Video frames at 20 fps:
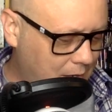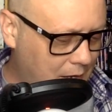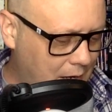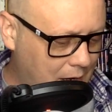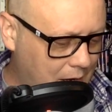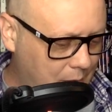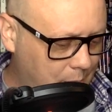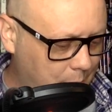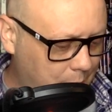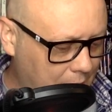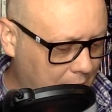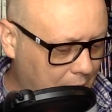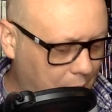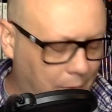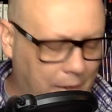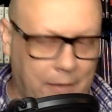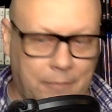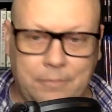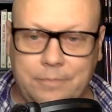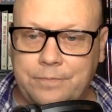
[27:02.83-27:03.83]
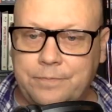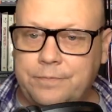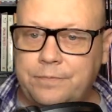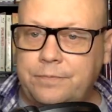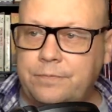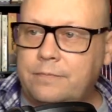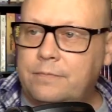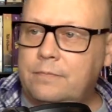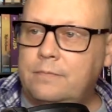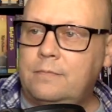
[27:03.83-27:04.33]
But anyway,
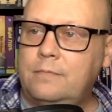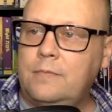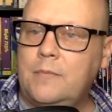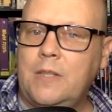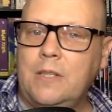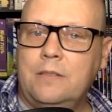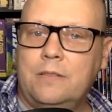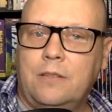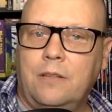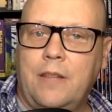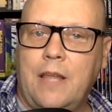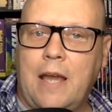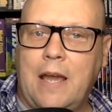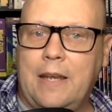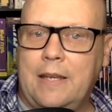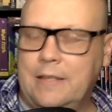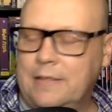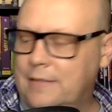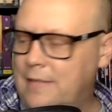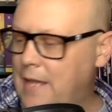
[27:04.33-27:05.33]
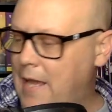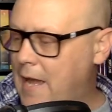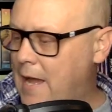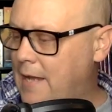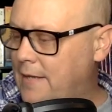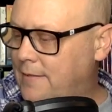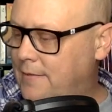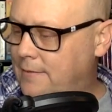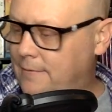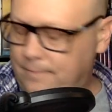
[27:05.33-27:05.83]
so that is
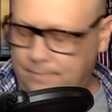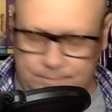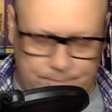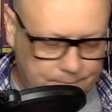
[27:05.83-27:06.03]
that.